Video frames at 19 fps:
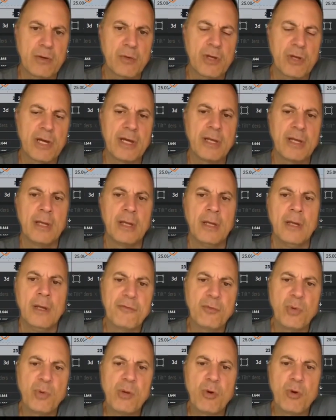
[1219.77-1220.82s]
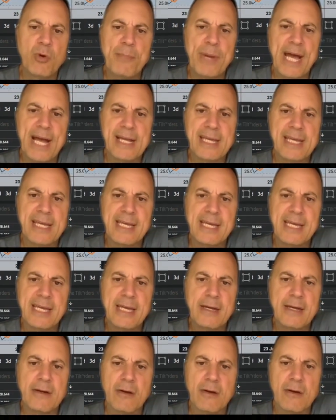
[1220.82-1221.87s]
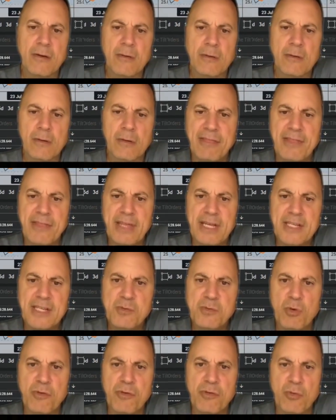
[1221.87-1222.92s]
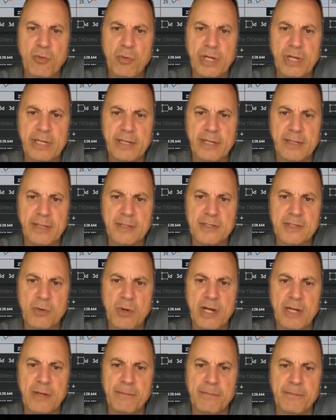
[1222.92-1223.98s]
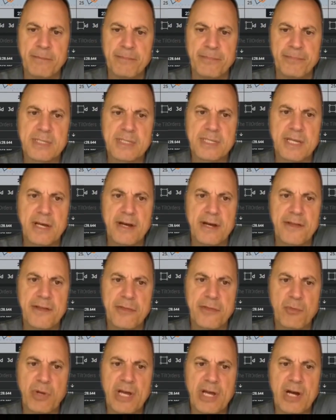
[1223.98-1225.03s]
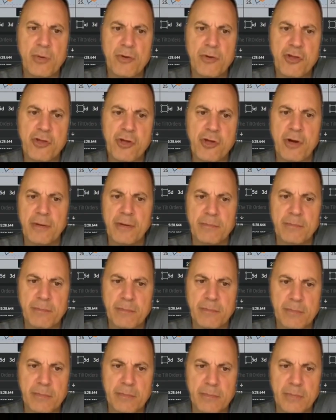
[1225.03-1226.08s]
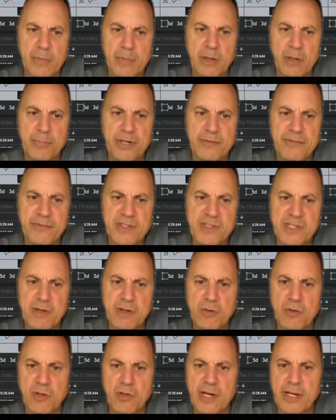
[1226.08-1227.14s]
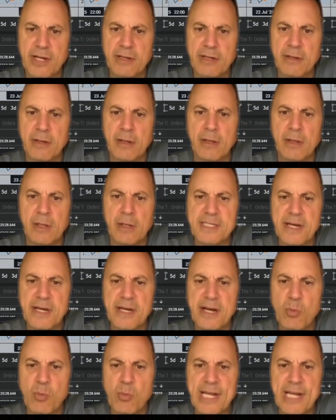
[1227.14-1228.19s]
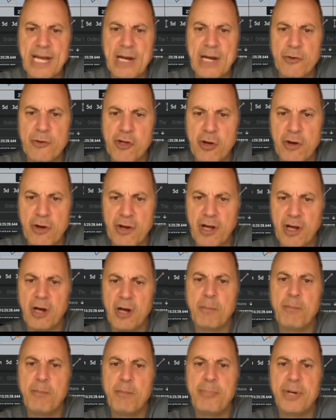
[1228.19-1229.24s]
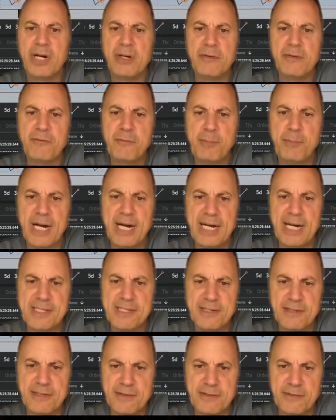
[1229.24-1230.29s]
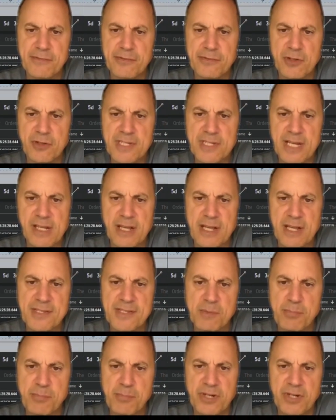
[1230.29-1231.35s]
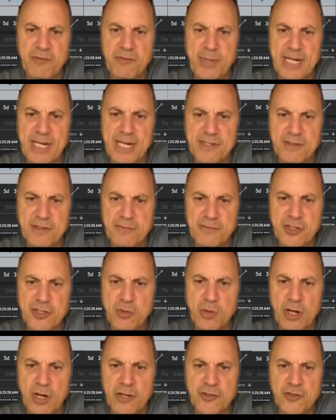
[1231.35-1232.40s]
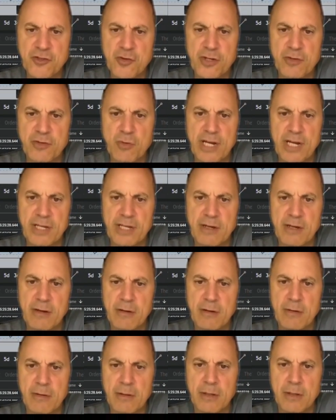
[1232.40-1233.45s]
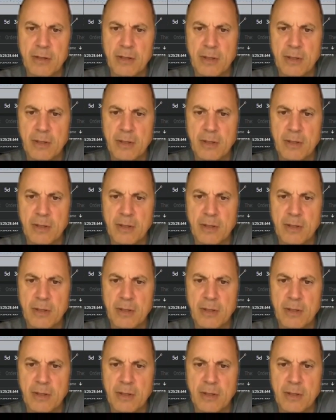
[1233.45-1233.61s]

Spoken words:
Okay. If we were back here and these were the readings, right? CCI 3 hour chart above the zero line, CCI 1 hour chart above positive, looks like it's above positive 200 right here.